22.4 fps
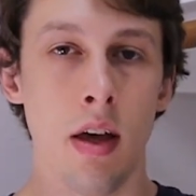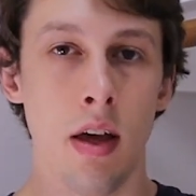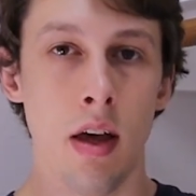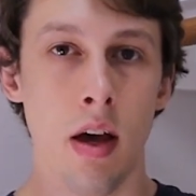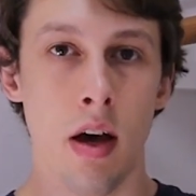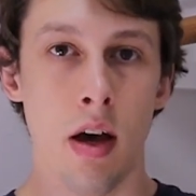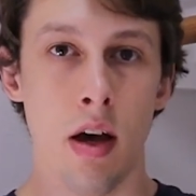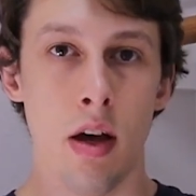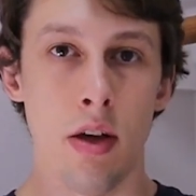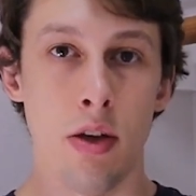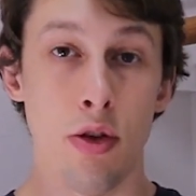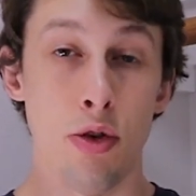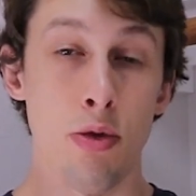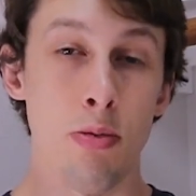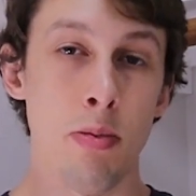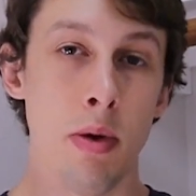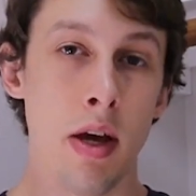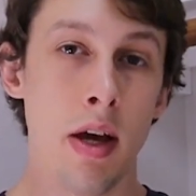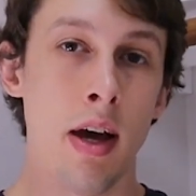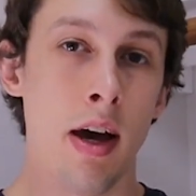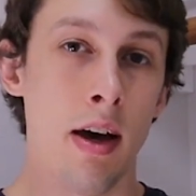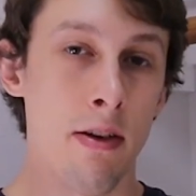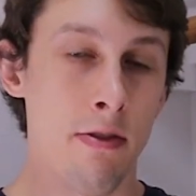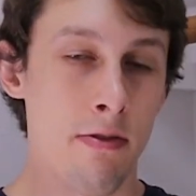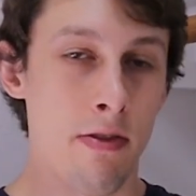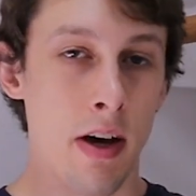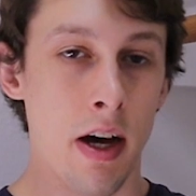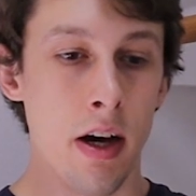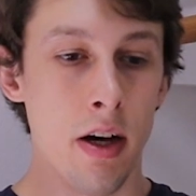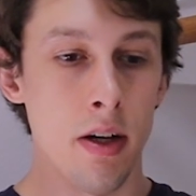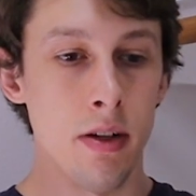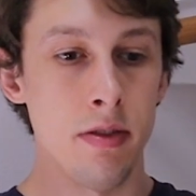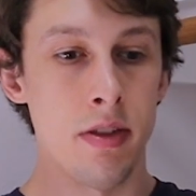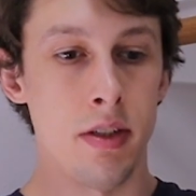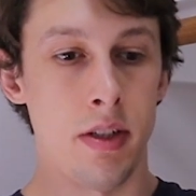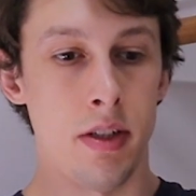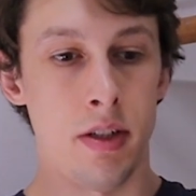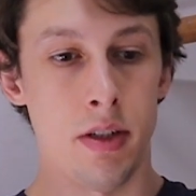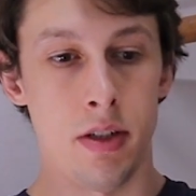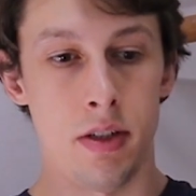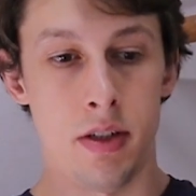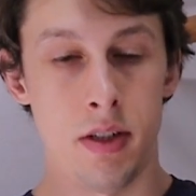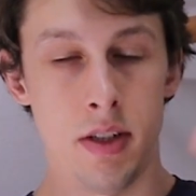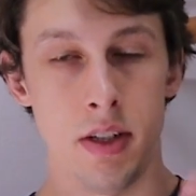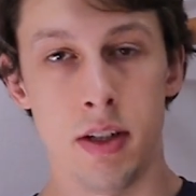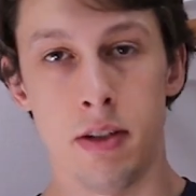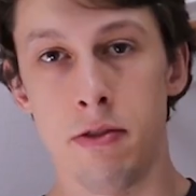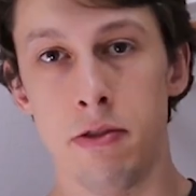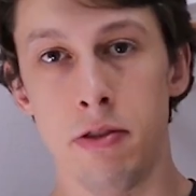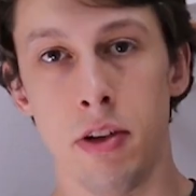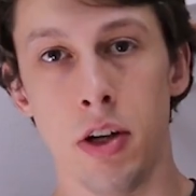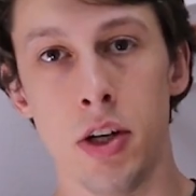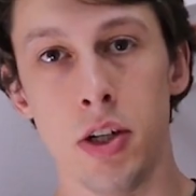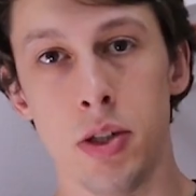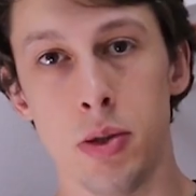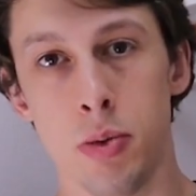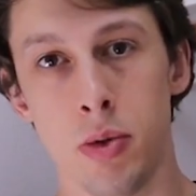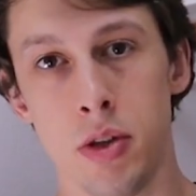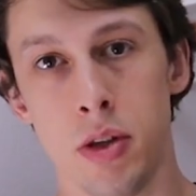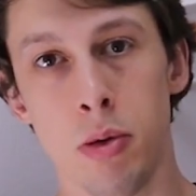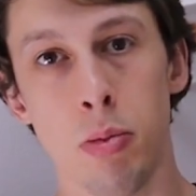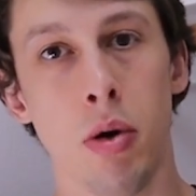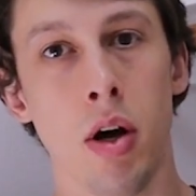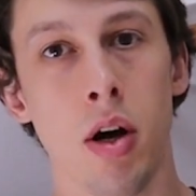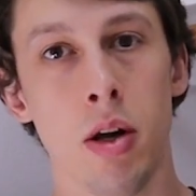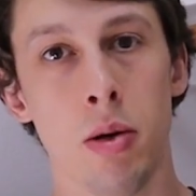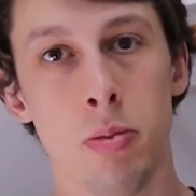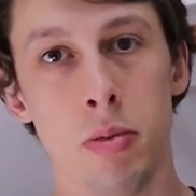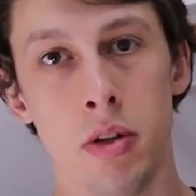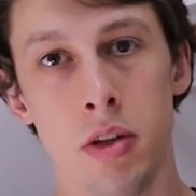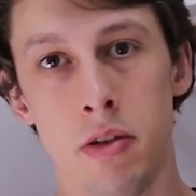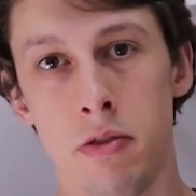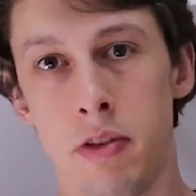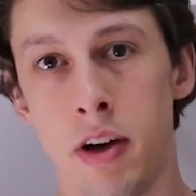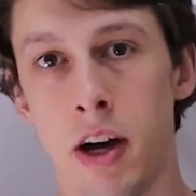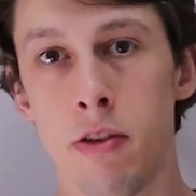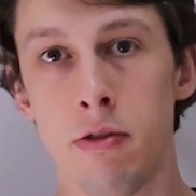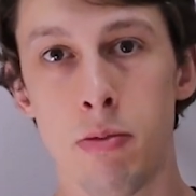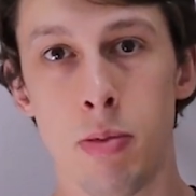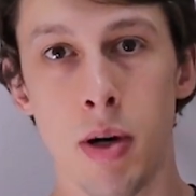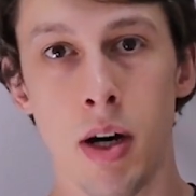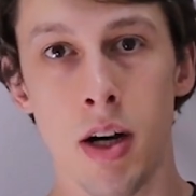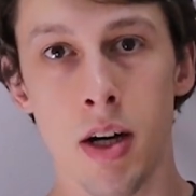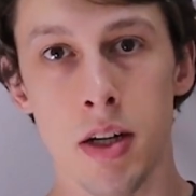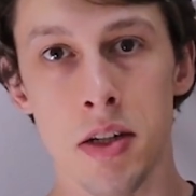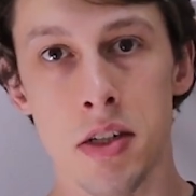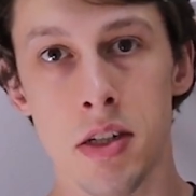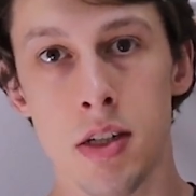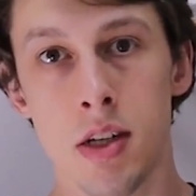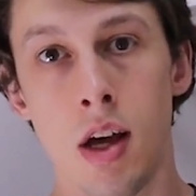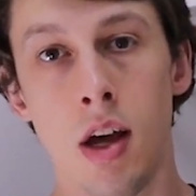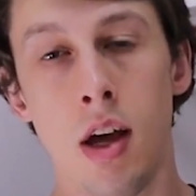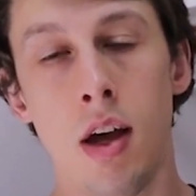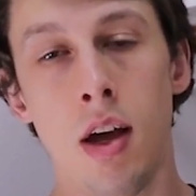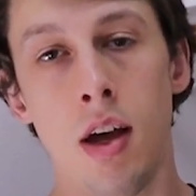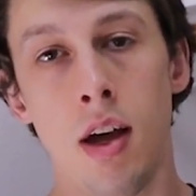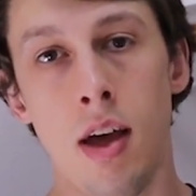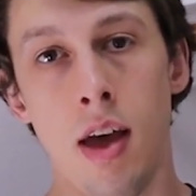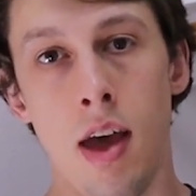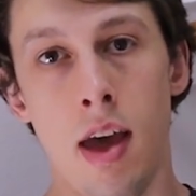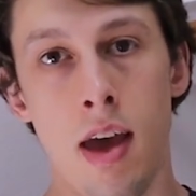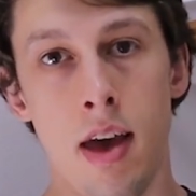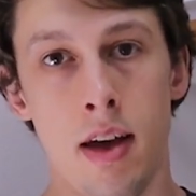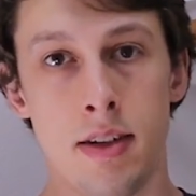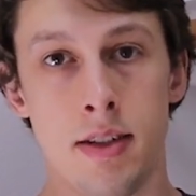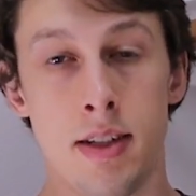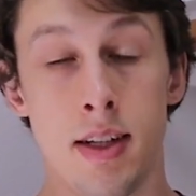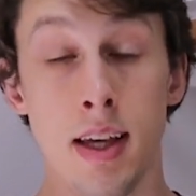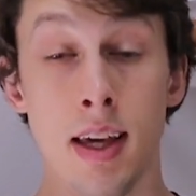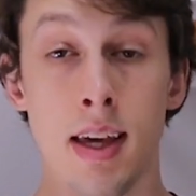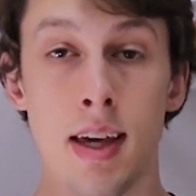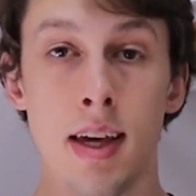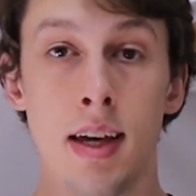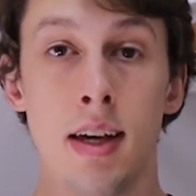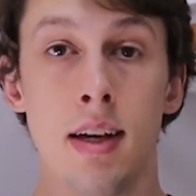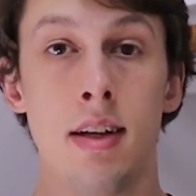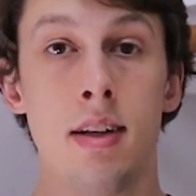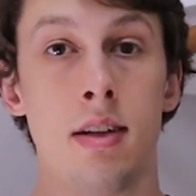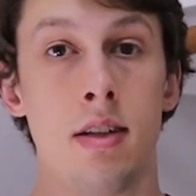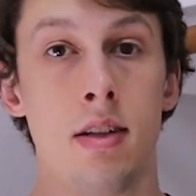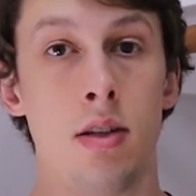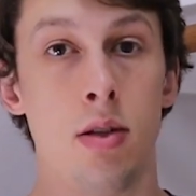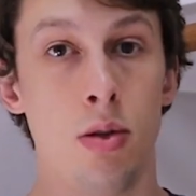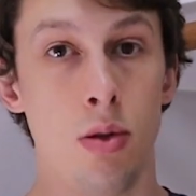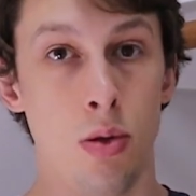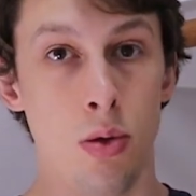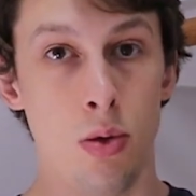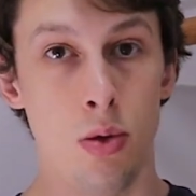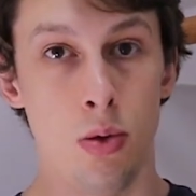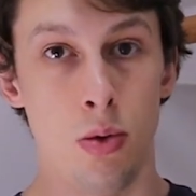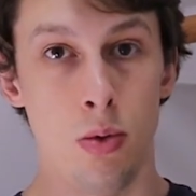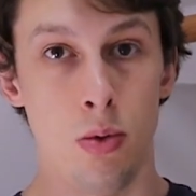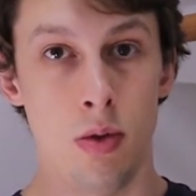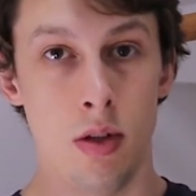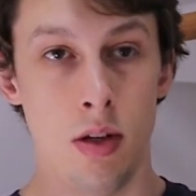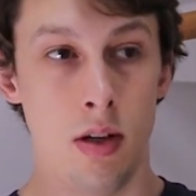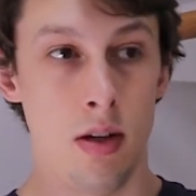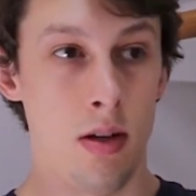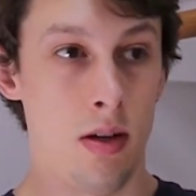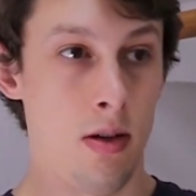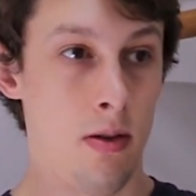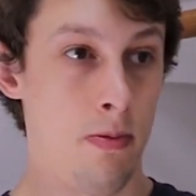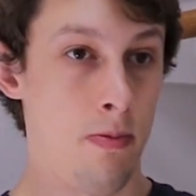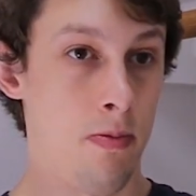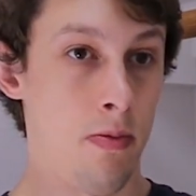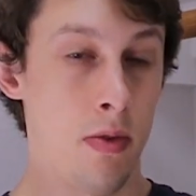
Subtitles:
You may have valves that are sitting flush with the bottom of the valve box, and to get to the